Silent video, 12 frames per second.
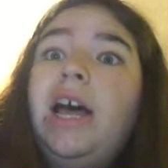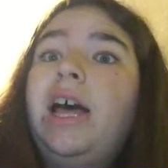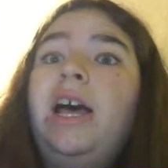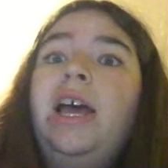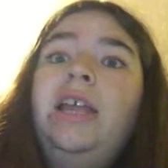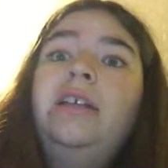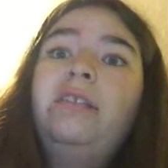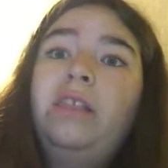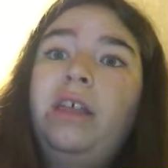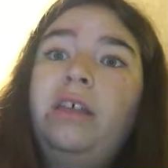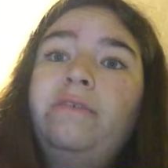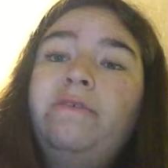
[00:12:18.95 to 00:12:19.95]
I
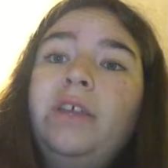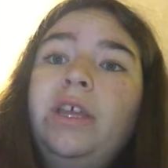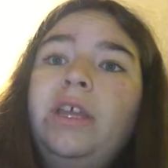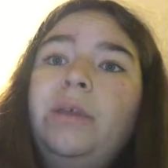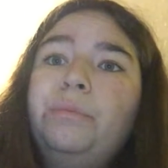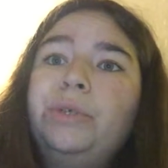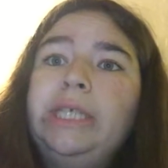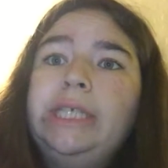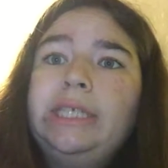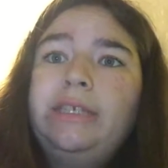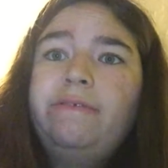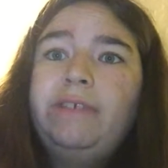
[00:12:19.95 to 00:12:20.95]
love
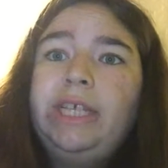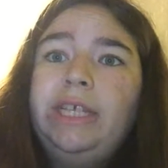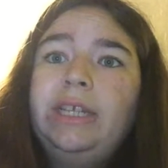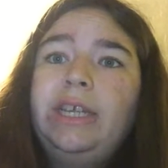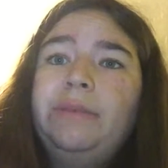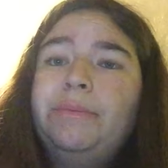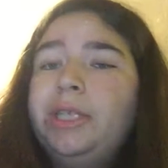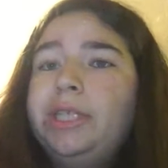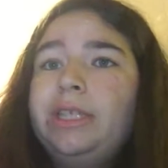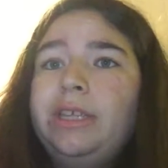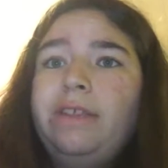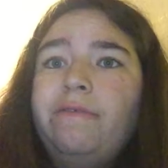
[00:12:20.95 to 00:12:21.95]
Prince Naveen in
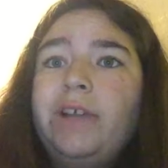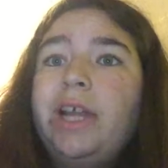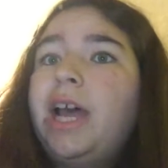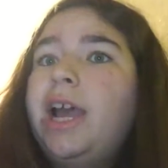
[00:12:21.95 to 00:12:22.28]
Princess and the Frog.